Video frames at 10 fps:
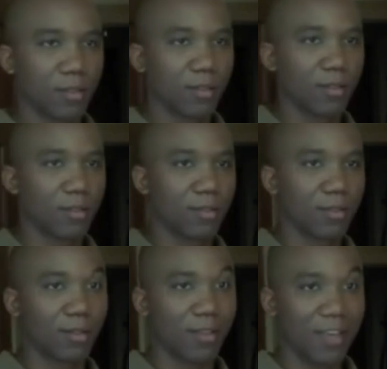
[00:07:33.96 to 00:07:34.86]
main
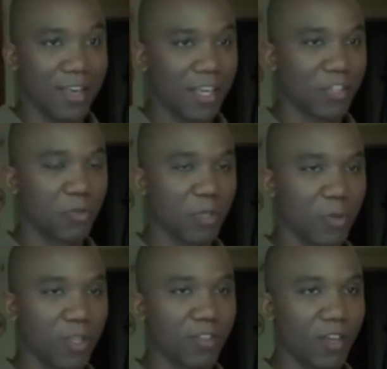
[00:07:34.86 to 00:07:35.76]
grueling issues it has
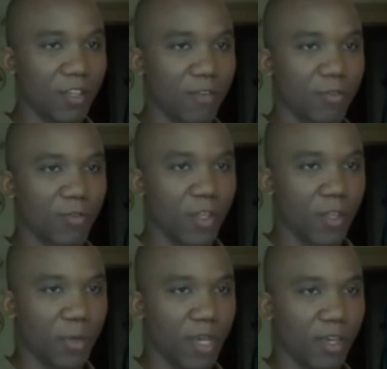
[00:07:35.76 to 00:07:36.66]
are the pacing and the
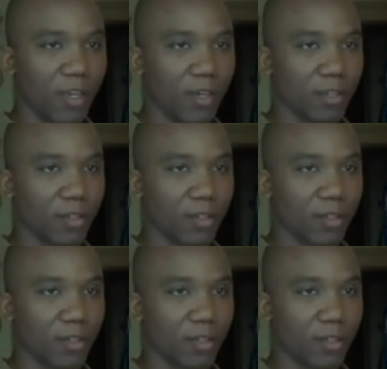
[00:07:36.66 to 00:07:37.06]
acting.